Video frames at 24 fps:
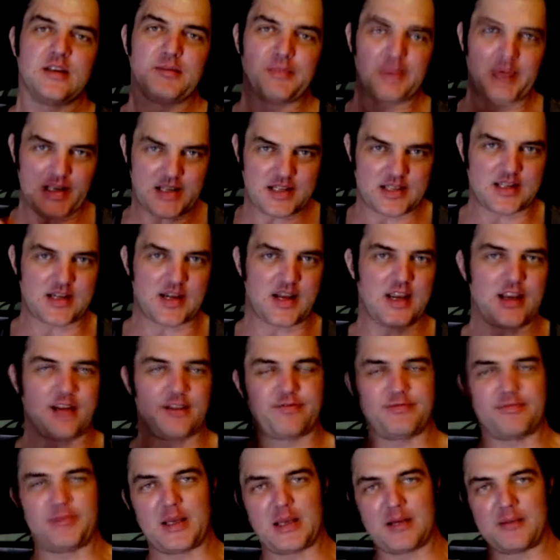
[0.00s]
Be
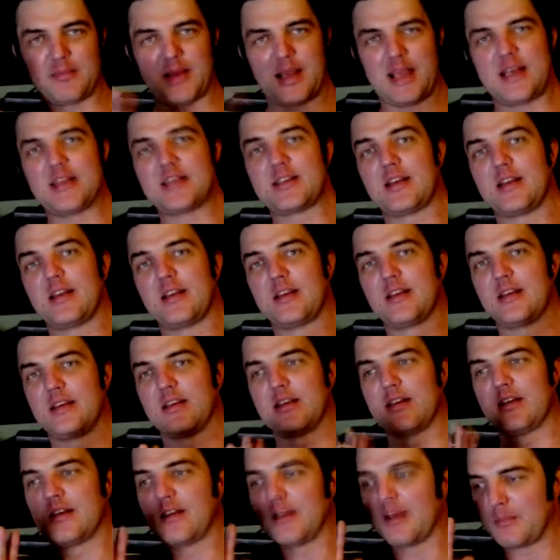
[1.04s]
safe. Be amazing.
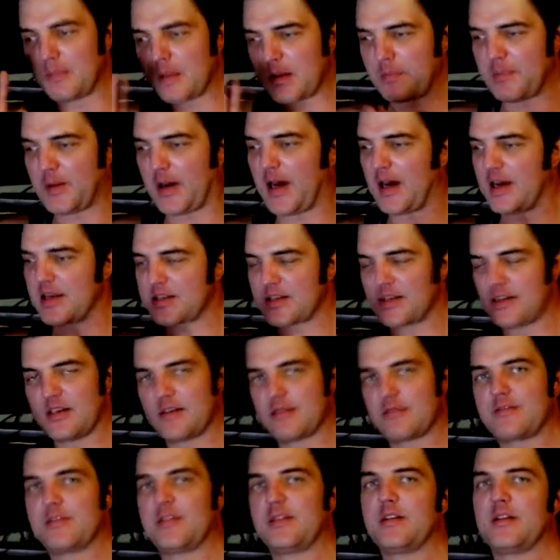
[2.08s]
Be
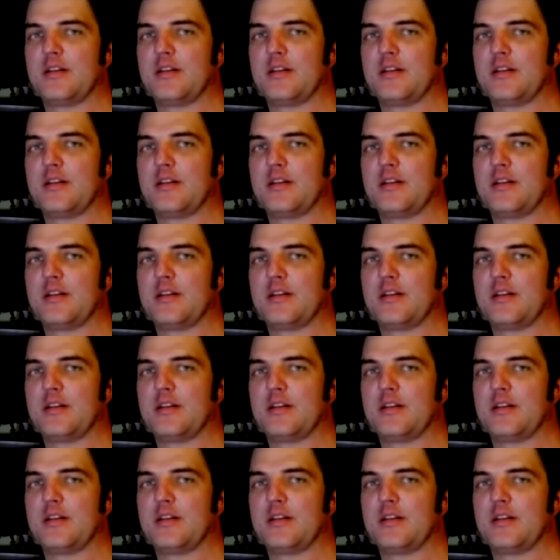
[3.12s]
positive.